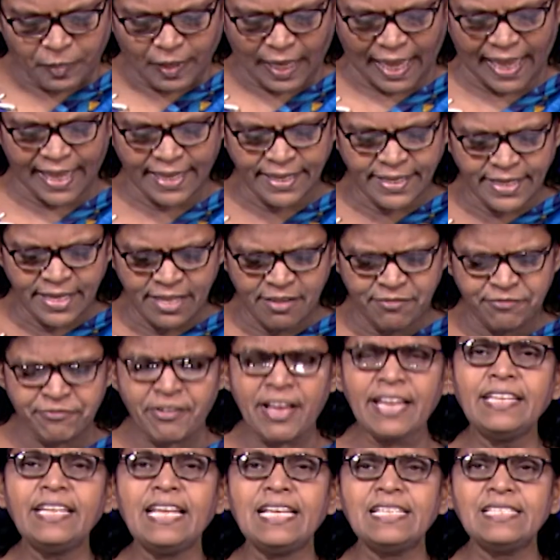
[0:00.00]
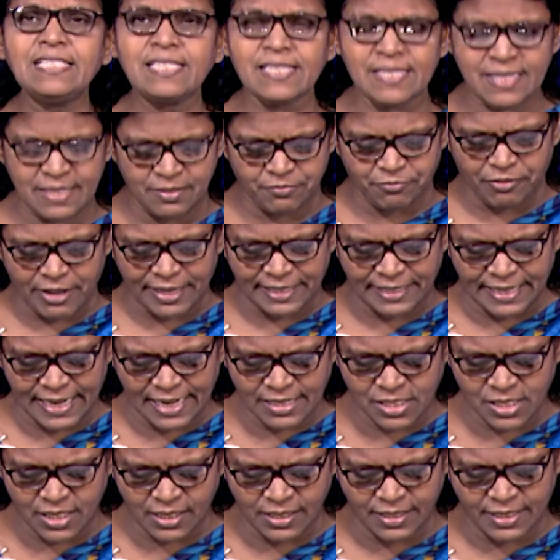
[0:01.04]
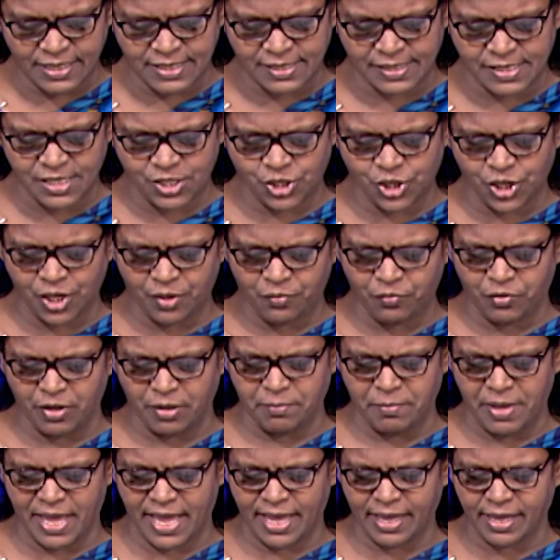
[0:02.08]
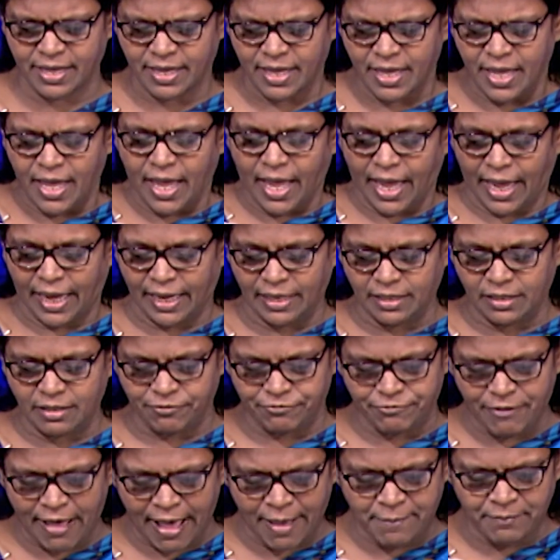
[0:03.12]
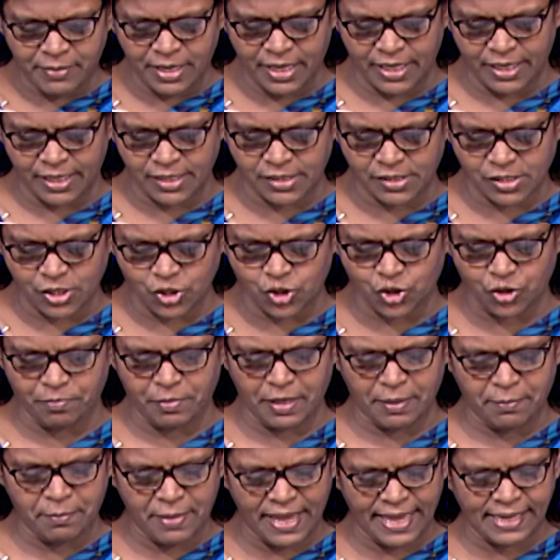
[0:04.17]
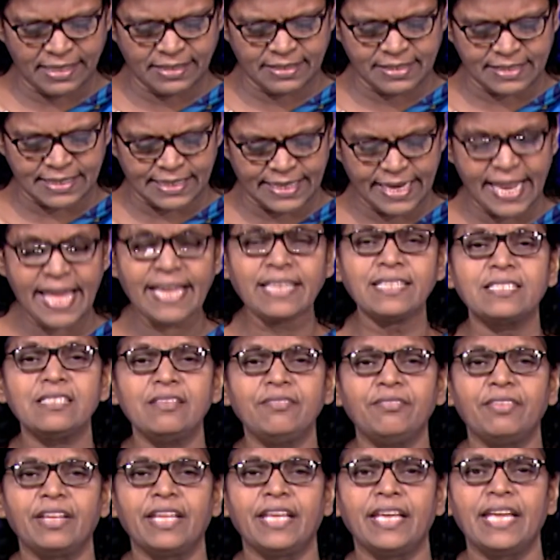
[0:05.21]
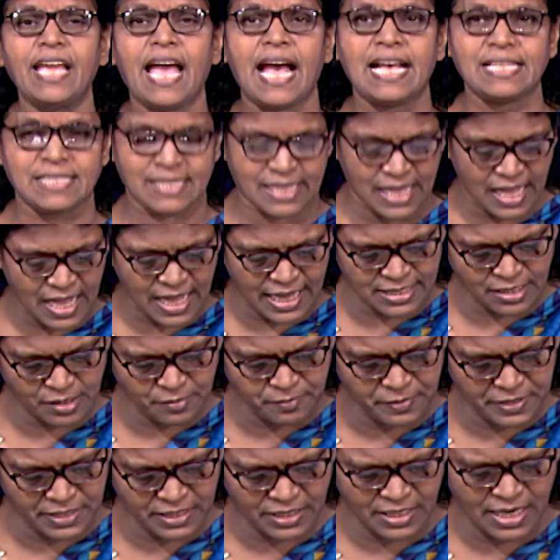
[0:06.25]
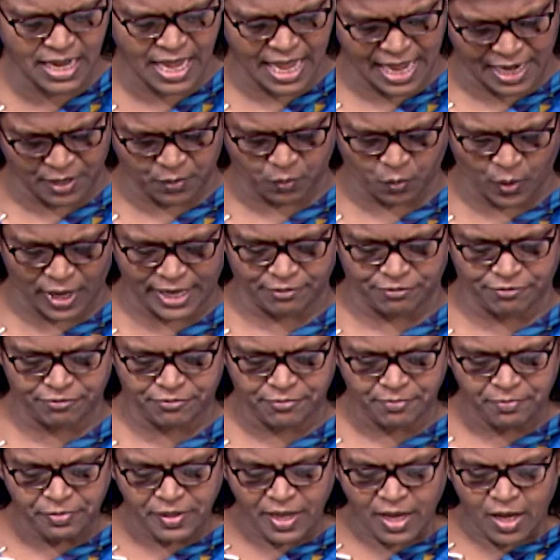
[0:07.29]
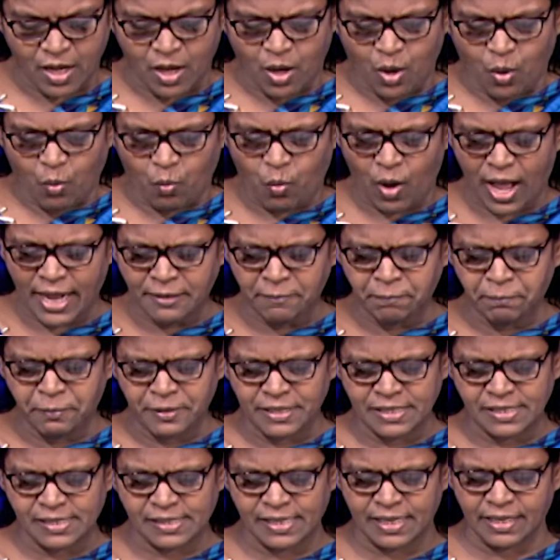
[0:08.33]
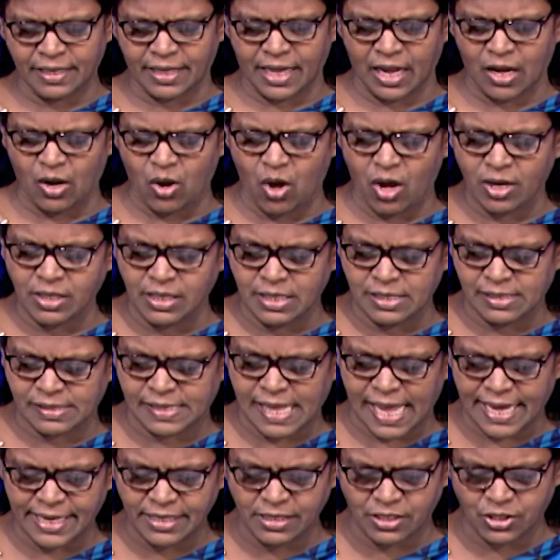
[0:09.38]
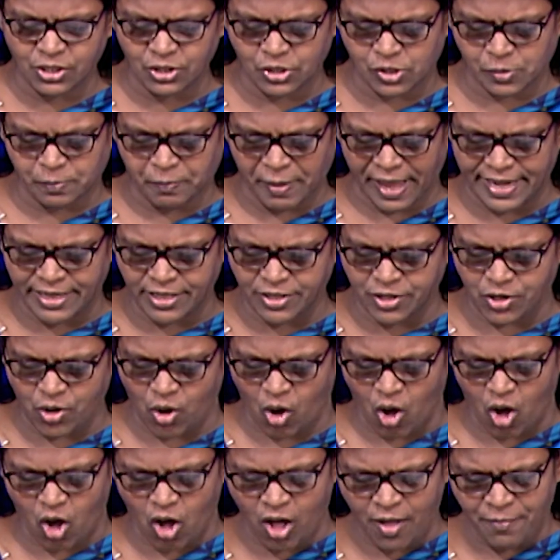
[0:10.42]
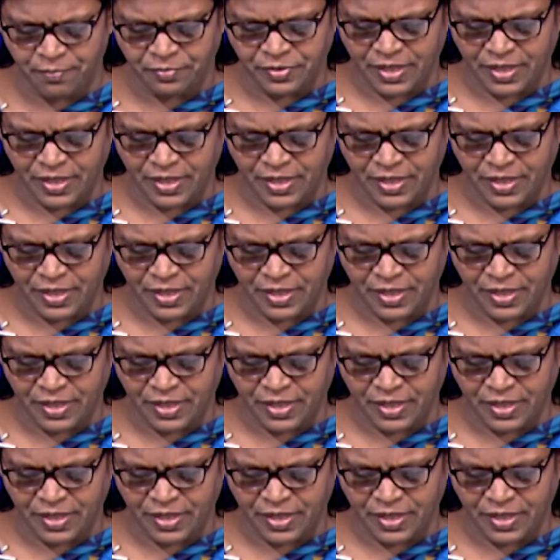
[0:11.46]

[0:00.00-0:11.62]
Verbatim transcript: Any finance, financial decision we make in the families should be made collectively as a husband and wife. One person cannot decide to spend or